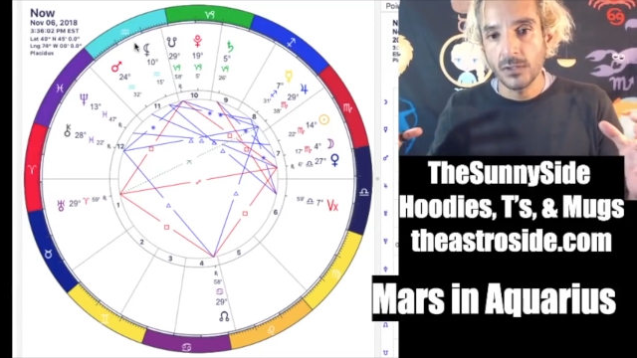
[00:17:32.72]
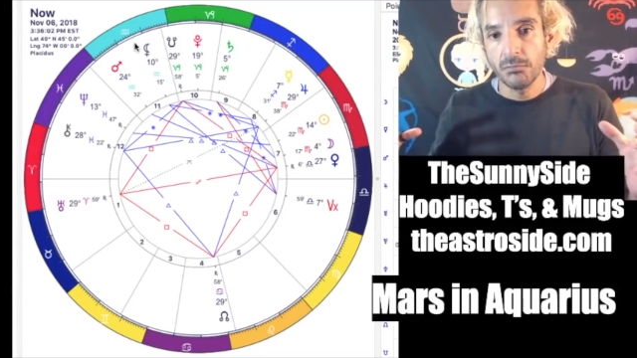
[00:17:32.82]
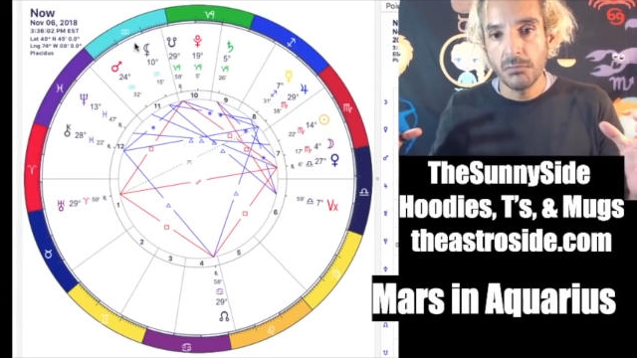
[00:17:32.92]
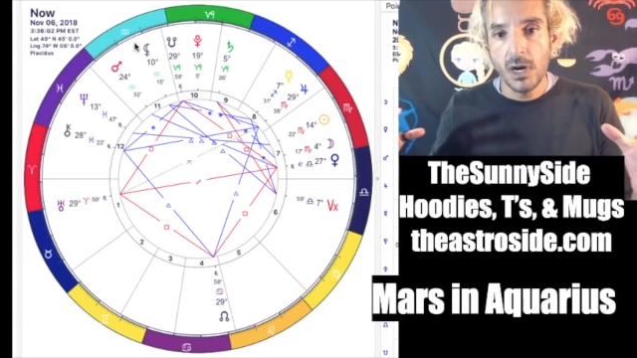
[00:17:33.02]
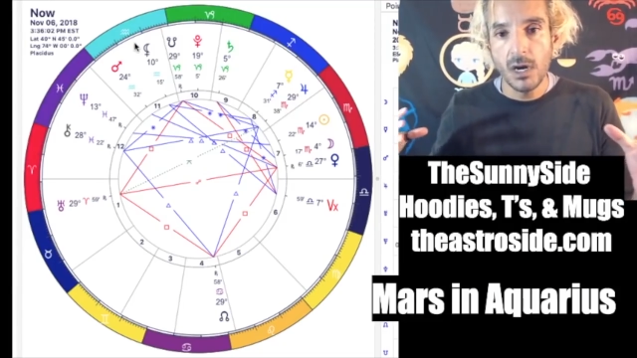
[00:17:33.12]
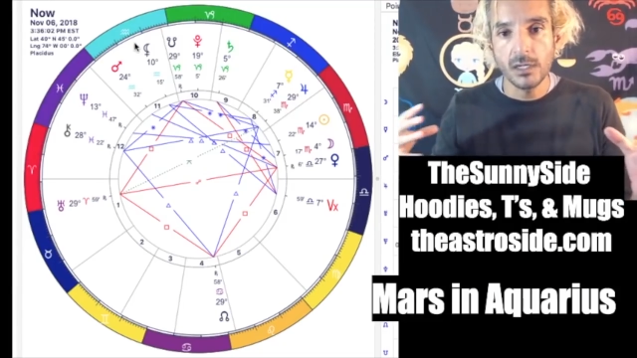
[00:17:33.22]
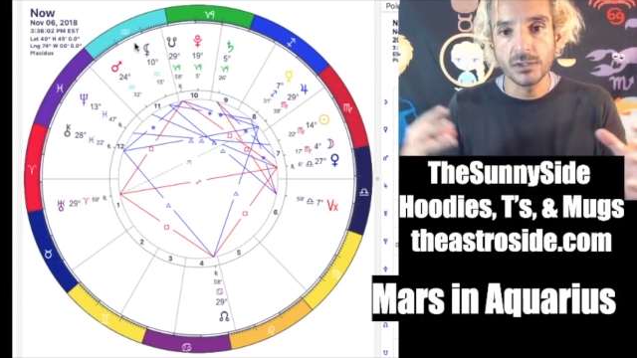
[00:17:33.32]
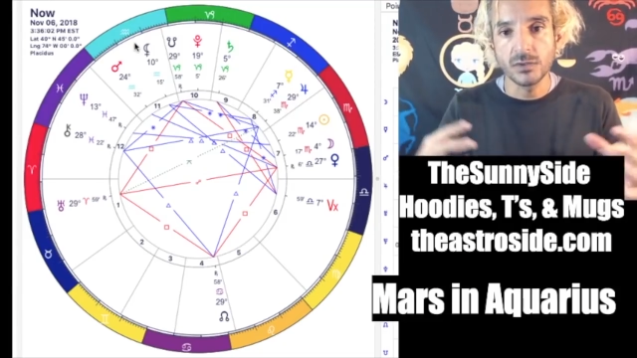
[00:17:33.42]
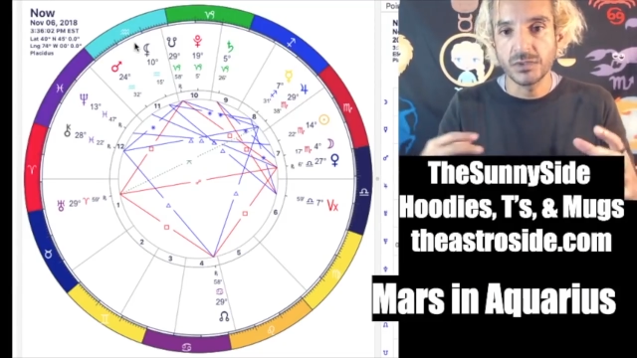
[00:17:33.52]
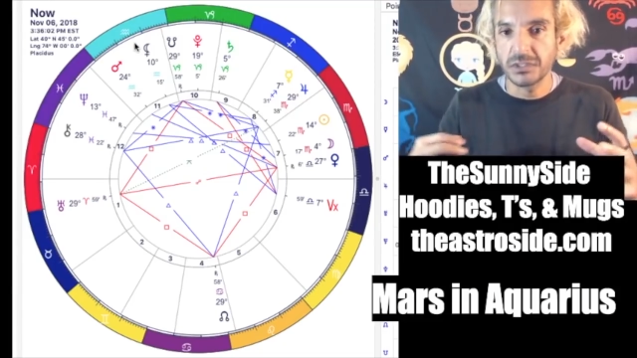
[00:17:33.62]

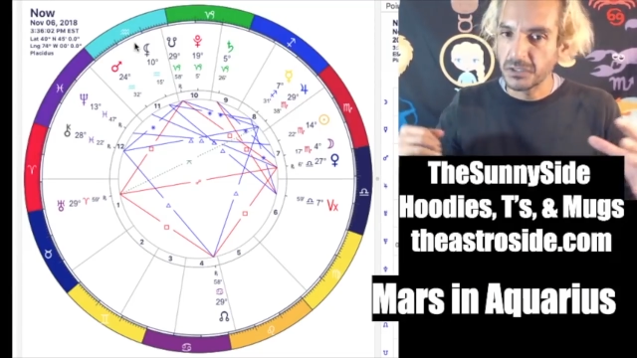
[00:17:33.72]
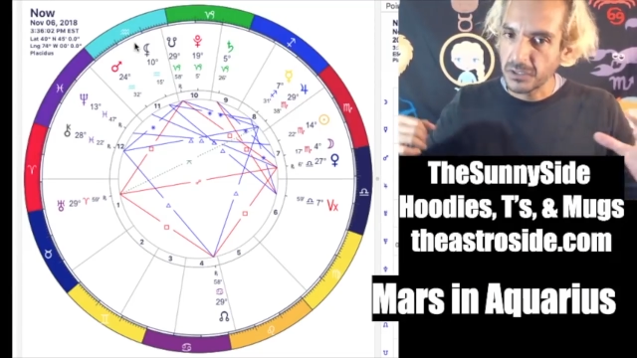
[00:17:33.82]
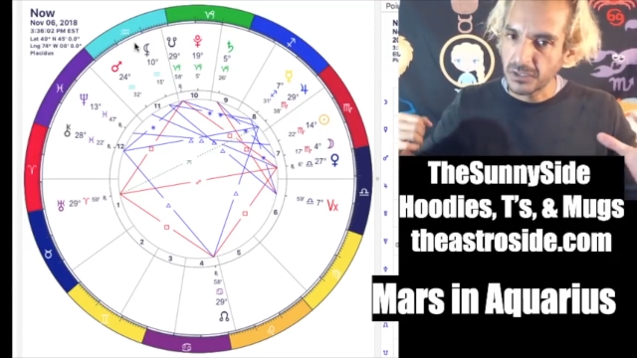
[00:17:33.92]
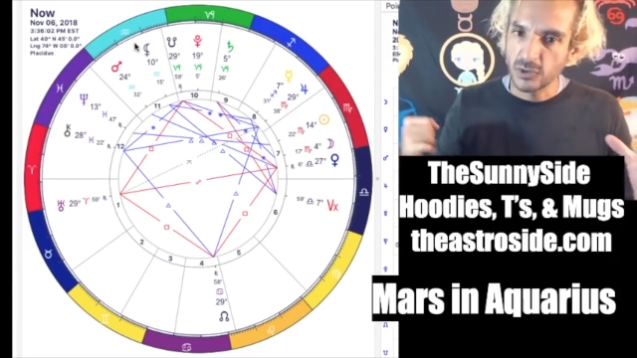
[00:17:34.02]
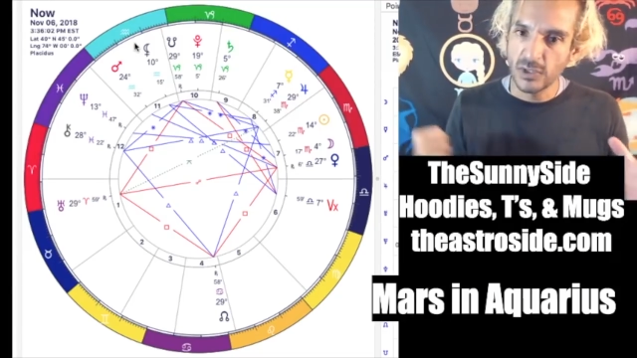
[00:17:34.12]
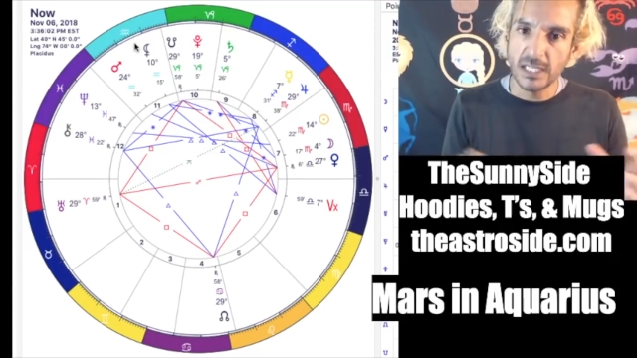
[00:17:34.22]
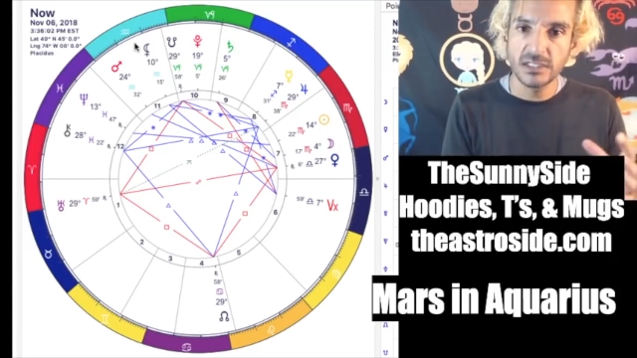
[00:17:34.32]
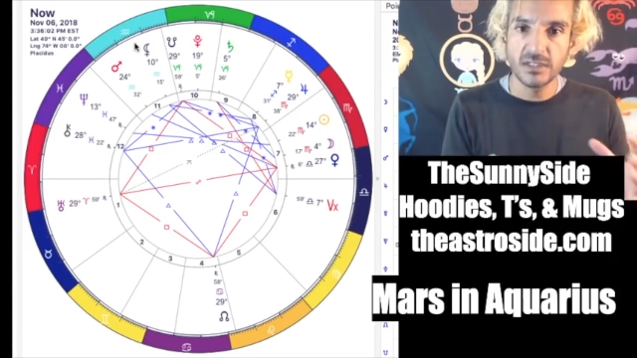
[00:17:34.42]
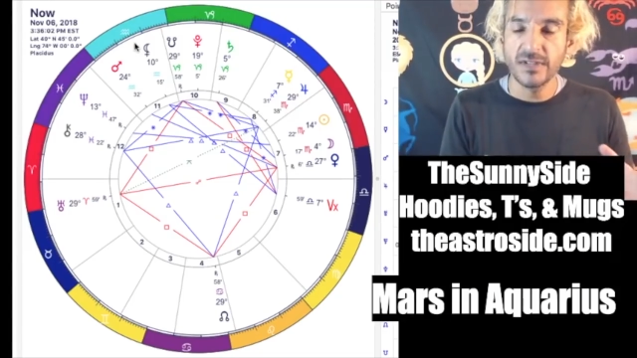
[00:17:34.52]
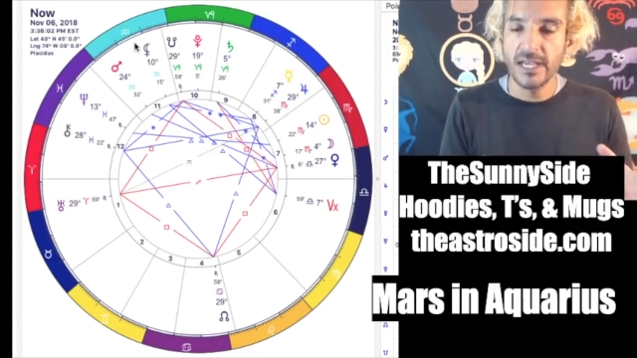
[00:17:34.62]
Mars, which is your
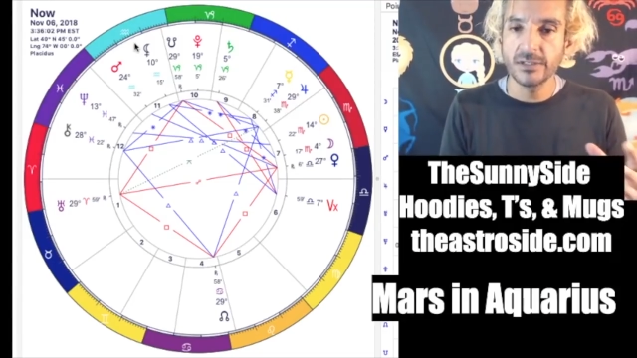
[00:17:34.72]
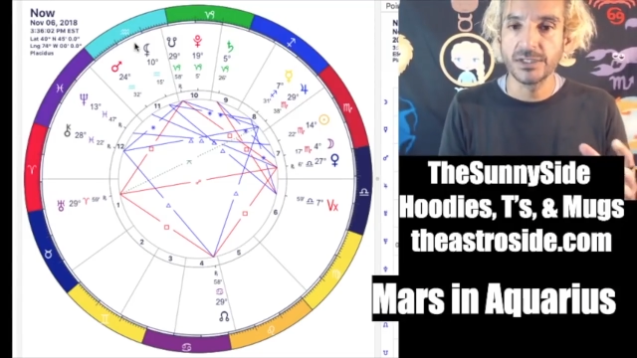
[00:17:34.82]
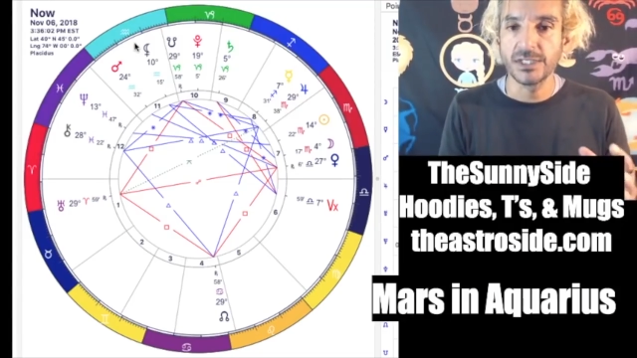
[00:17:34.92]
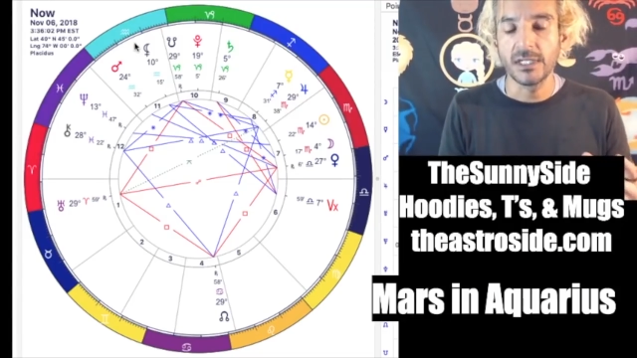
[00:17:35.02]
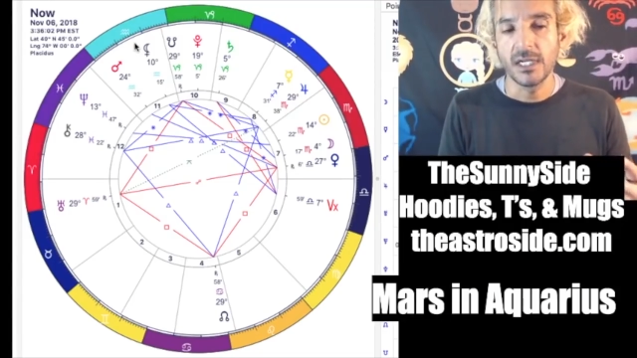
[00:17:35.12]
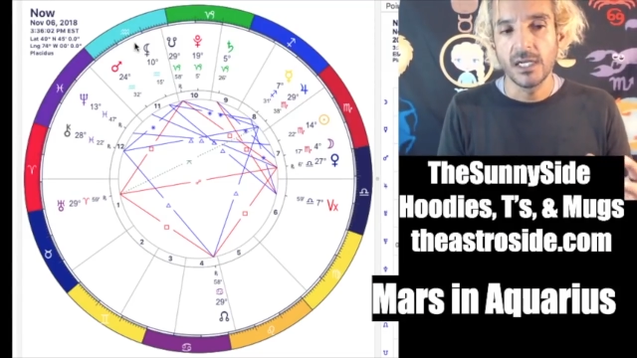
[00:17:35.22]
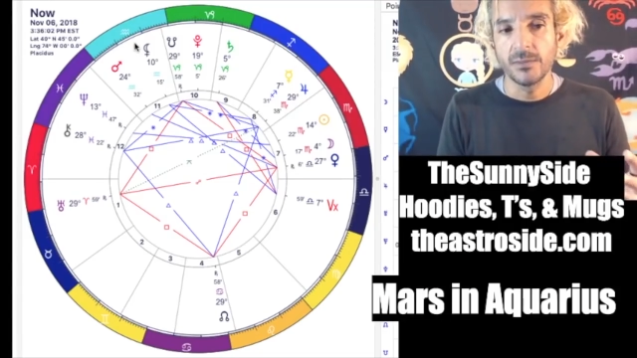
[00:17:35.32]
aggressive energy,